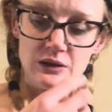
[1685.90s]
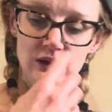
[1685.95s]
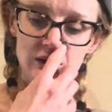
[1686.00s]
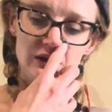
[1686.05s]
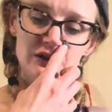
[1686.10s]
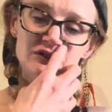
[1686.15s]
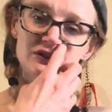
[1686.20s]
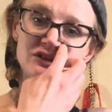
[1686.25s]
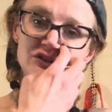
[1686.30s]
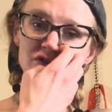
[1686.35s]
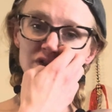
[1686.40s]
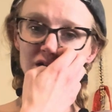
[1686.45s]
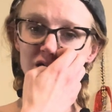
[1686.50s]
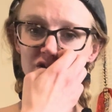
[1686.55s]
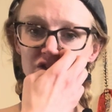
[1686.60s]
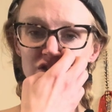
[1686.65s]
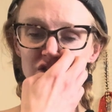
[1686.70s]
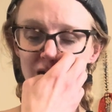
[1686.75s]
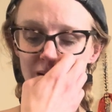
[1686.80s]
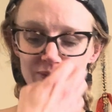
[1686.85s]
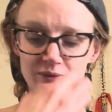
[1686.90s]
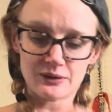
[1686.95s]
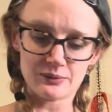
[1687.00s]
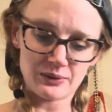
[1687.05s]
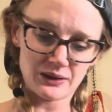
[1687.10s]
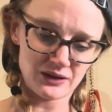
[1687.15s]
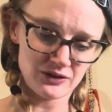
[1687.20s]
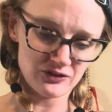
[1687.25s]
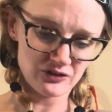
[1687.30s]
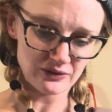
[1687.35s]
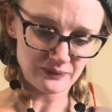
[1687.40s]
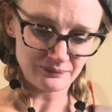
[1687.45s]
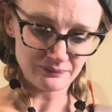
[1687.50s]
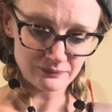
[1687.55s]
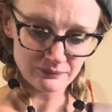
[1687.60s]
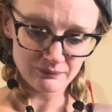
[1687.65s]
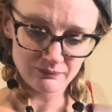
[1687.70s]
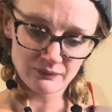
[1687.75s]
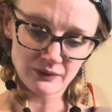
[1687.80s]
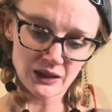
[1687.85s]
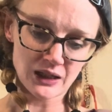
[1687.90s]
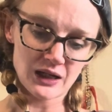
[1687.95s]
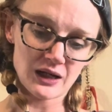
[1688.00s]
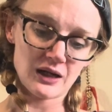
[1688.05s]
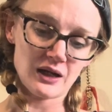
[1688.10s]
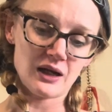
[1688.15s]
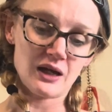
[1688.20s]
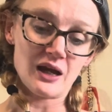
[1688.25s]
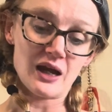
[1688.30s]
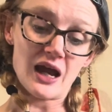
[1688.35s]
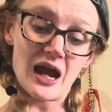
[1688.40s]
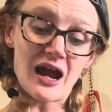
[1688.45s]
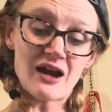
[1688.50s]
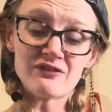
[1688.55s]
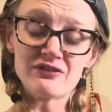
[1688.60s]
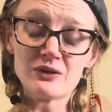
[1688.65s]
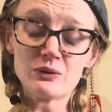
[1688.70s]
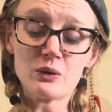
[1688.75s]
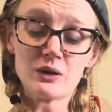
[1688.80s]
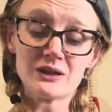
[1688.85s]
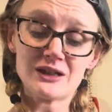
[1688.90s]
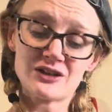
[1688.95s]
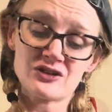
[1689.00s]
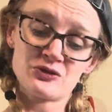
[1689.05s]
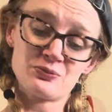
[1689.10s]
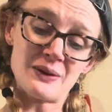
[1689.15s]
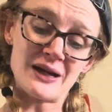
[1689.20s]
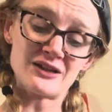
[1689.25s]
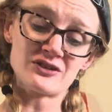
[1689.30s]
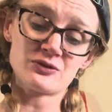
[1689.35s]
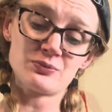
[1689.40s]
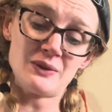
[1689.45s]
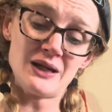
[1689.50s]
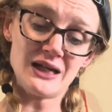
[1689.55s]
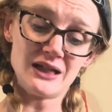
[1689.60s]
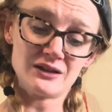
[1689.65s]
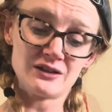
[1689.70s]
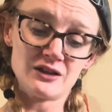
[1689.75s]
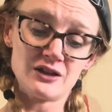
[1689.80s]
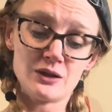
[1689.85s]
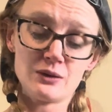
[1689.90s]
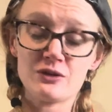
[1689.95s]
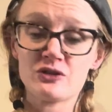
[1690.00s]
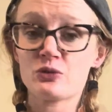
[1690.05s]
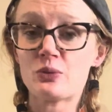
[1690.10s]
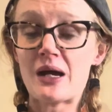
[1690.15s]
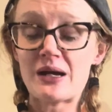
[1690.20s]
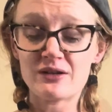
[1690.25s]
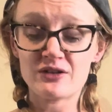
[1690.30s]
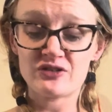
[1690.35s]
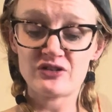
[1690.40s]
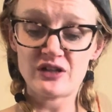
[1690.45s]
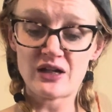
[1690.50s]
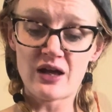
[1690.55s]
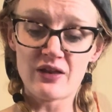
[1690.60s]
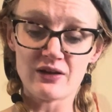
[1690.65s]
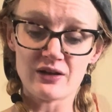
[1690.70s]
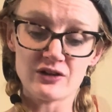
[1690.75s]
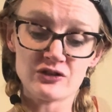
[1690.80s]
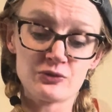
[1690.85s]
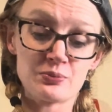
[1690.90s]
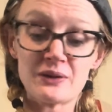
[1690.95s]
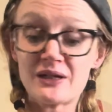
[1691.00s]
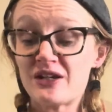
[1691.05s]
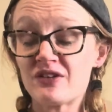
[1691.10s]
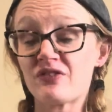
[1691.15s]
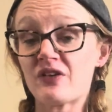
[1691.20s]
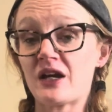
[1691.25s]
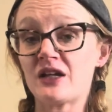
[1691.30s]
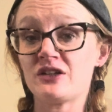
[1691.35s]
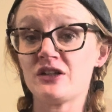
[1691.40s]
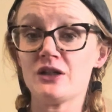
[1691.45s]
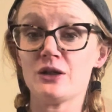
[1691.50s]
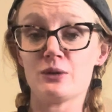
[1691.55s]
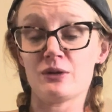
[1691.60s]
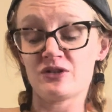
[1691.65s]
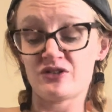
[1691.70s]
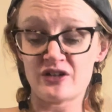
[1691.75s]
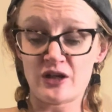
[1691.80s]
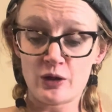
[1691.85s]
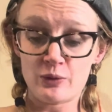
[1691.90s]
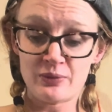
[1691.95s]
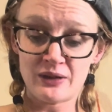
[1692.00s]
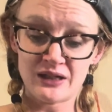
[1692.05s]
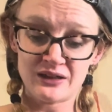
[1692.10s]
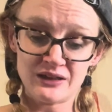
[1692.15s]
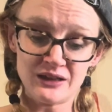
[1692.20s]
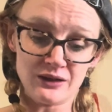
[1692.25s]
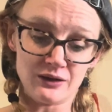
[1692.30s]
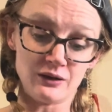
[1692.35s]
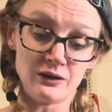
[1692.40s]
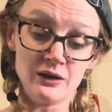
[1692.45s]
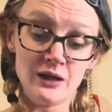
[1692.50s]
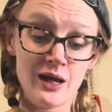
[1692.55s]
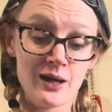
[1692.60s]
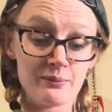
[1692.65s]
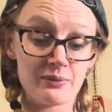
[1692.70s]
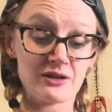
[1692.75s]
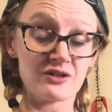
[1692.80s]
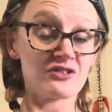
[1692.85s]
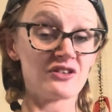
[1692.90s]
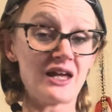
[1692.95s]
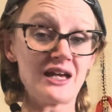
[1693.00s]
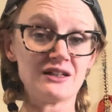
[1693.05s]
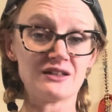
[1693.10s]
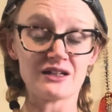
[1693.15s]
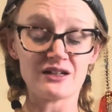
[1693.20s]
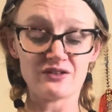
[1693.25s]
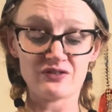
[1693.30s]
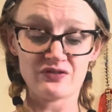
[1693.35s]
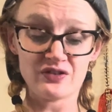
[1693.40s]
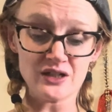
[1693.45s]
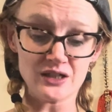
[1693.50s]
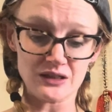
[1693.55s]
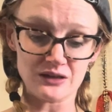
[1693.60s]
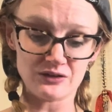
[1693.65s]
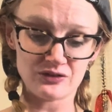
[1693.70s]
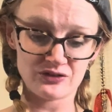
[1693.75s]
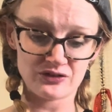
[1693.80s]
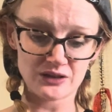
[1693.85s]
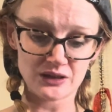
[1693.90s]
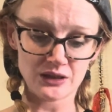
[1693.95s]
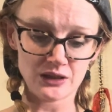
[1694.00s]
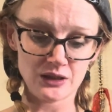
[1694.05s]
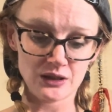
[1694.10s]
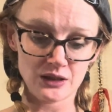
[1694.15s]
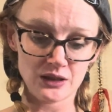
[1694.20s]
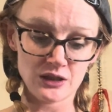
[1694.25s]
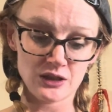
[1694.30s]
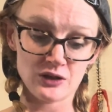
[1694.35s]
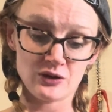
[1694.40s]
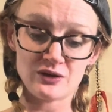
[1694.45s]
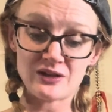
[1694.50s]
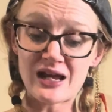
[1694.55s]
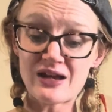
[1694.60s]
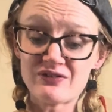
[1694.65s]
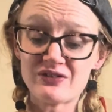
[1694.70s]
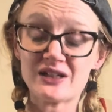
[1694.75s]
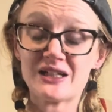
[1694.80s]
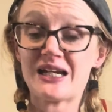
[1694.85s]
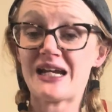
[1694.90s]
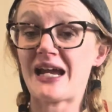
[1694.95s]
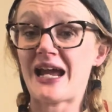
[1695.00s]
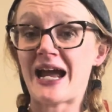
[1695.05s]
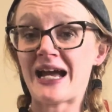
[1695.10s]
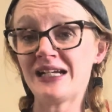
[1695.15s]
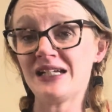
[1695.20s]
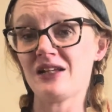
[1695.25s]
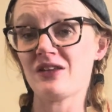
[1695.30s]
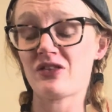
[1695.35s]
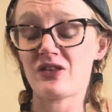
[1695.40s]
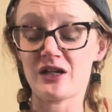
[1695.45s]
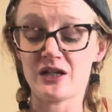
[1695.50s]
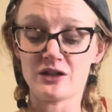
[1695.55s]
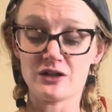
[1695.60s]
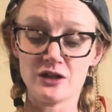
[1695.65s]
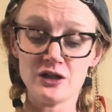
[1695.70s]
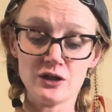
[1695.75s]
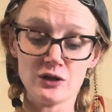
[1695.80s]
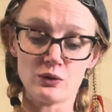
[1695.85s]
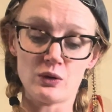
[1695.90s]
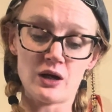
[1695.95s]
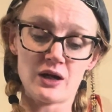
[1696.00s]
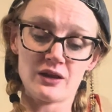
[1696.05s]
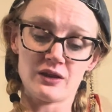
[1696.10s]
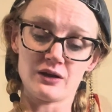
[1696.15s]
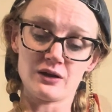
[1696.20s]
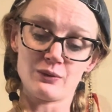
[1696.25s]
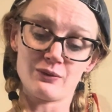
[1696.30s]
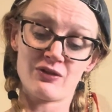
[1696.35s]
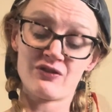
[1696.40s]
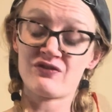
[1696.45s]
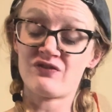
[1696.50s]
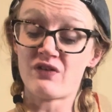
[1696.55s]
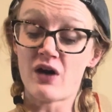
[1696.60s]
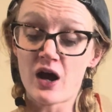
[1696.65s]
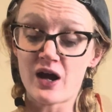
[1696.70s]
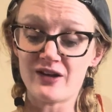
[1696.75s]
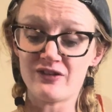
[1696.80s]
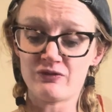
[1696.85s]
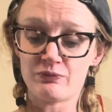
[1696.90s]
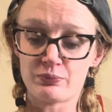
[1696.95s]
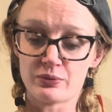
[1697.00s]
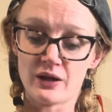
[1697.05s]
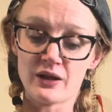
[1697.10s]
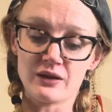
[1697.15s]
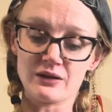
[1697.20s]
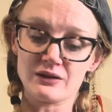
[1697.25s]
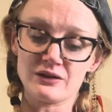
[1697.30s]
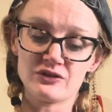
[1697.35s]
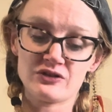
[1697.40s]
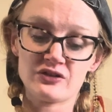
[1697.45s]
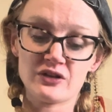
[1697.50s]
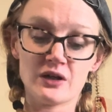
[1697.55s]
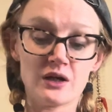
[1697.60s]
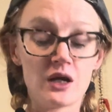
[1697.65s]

Let's just finish the chapter, buds. Everyone expects me to do as well as the others, but if I do, it's no big deal, because they did it first. You never get anything new, either, with 5 brothers.